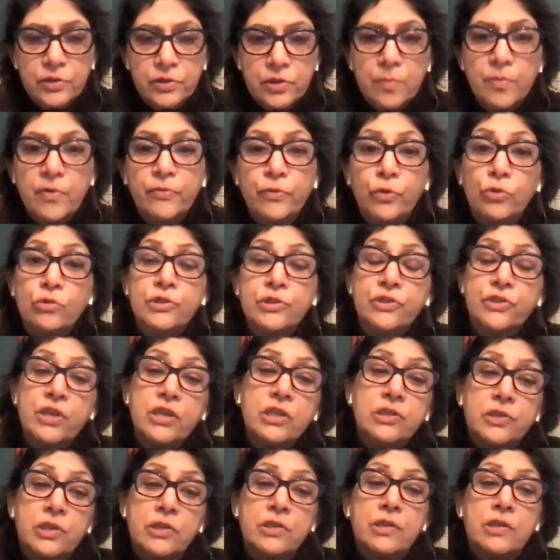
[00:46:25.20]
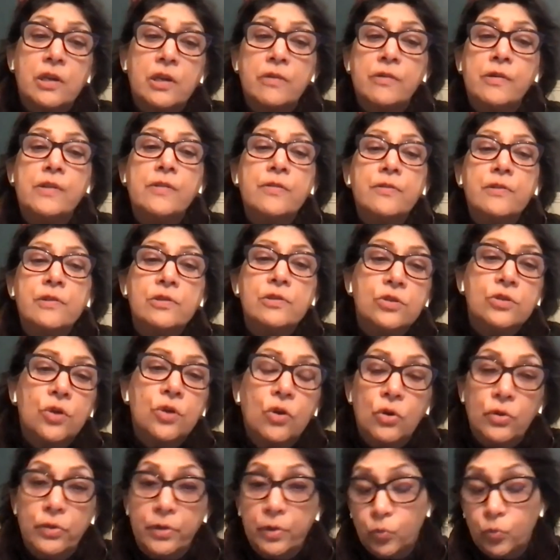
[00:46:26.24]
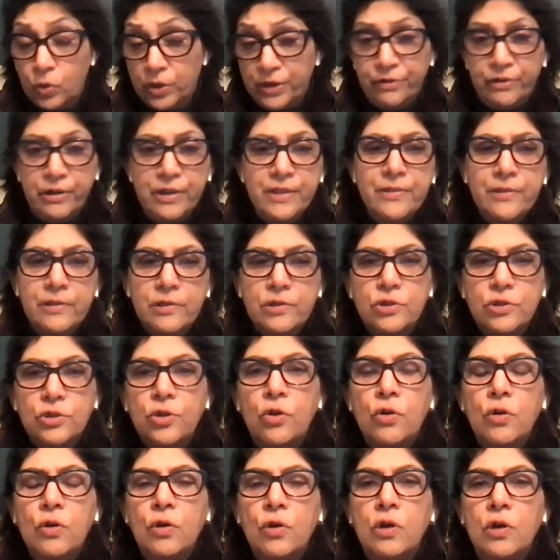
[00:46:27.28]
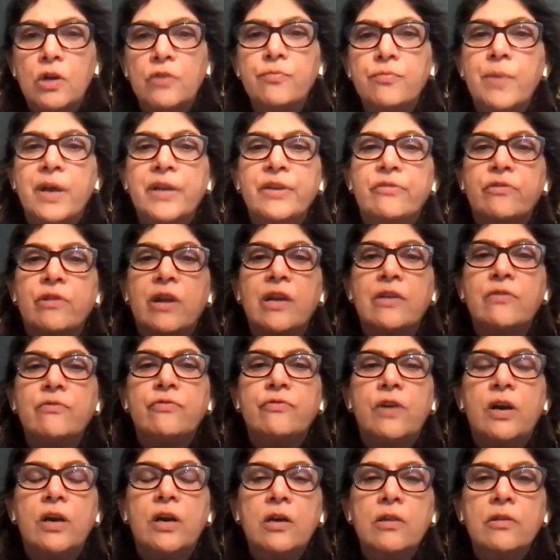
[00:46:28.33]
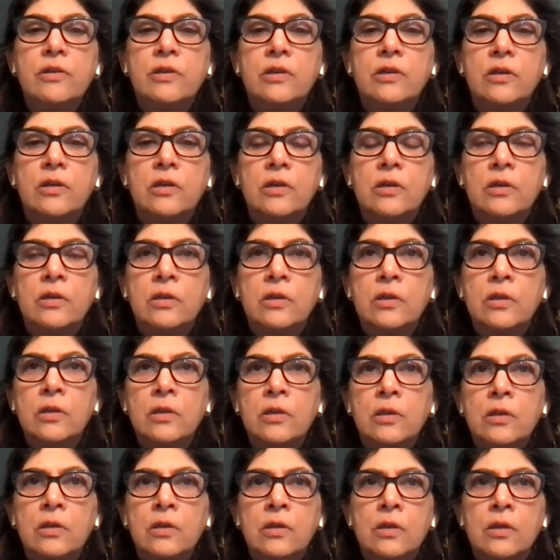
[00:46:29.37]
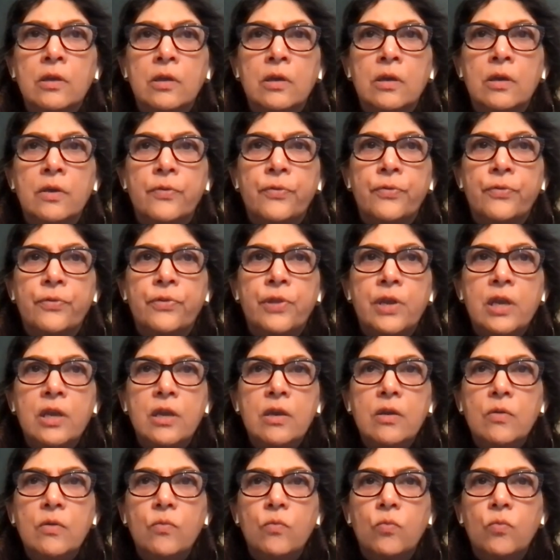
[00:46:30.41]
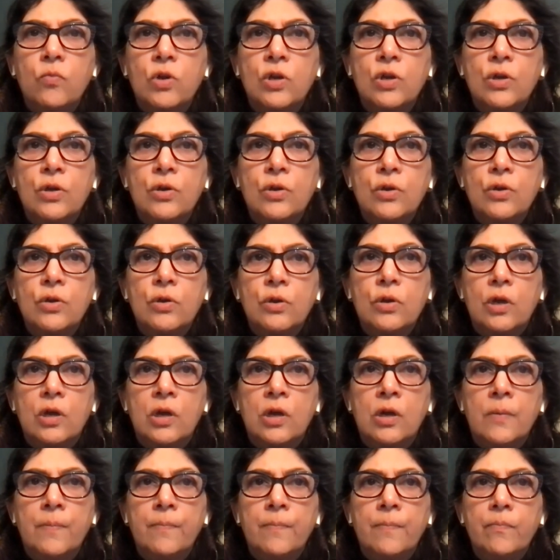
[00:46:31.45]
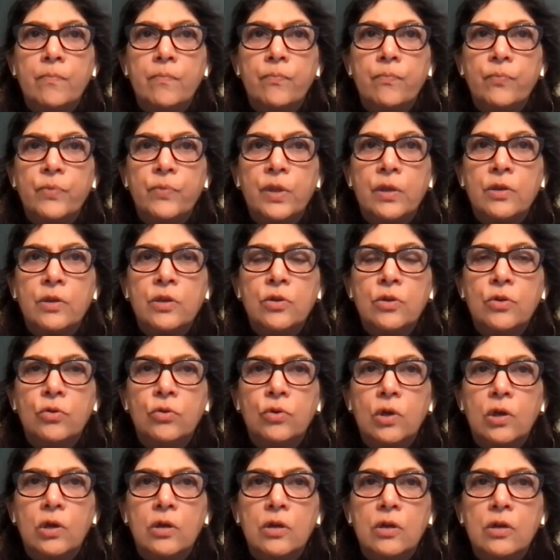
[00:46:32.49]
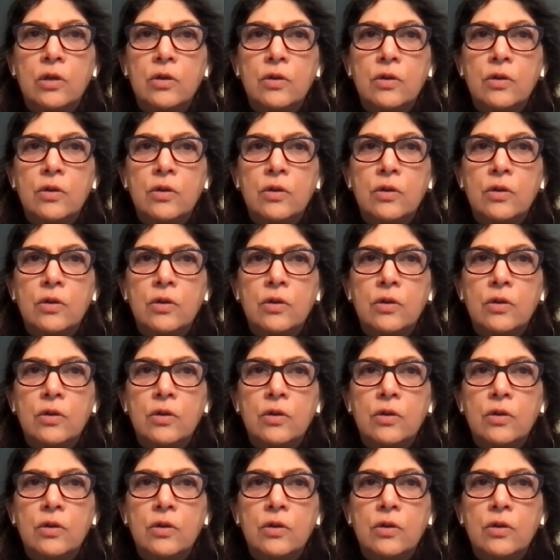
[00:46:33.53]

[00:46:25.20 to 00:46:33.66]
some of those things that are in the drawer, that were in the drawer of my grandfather, they were, you know,